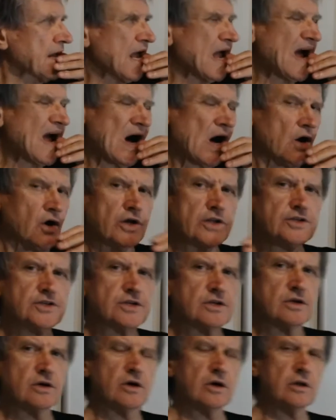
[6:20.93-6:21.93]

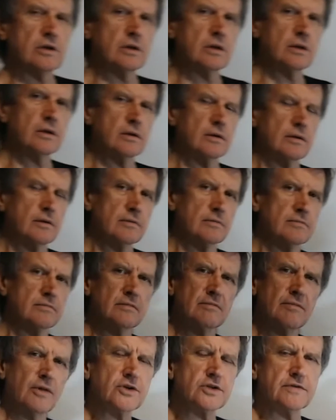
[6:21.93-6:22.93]
Einstein,
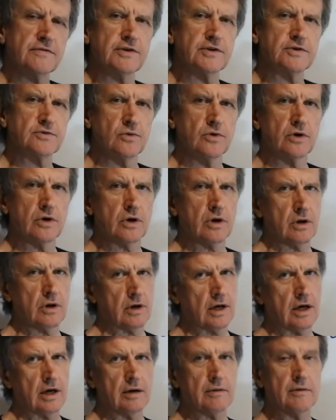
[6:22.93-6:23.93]
most of his work
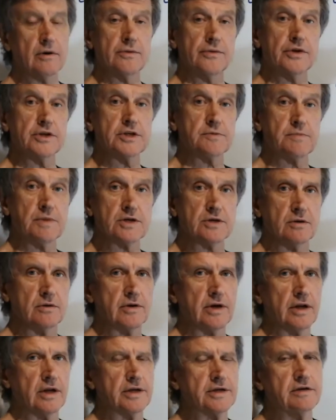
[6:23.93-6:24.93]
on the special
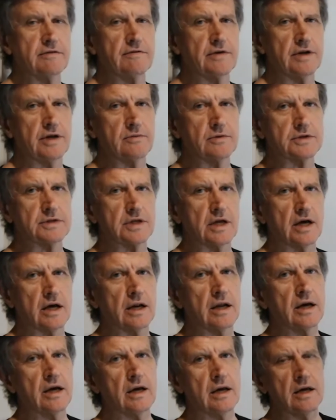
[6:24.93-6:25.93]
relativity was done
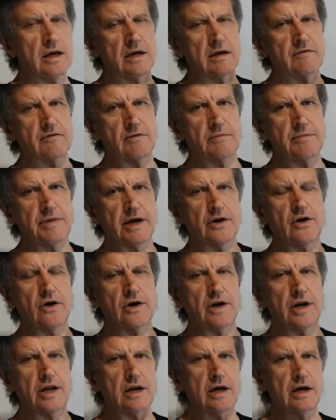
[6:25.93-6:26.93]
from about
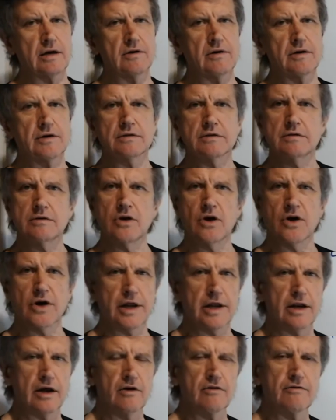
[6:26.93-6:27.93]
1900 to
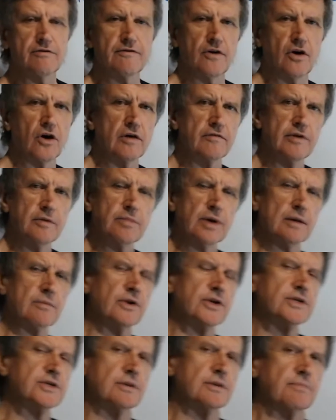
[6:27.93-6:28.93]
1905. He
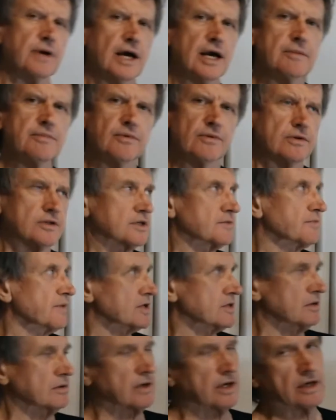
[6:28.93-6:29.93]
published the paper on
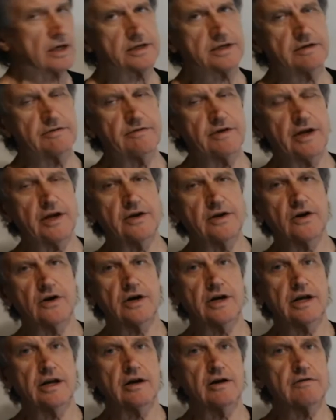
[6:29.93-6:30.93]
special relativity in
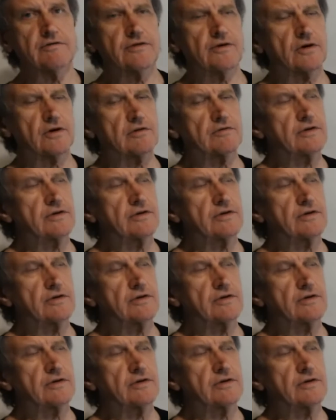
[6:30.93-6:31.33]
1905.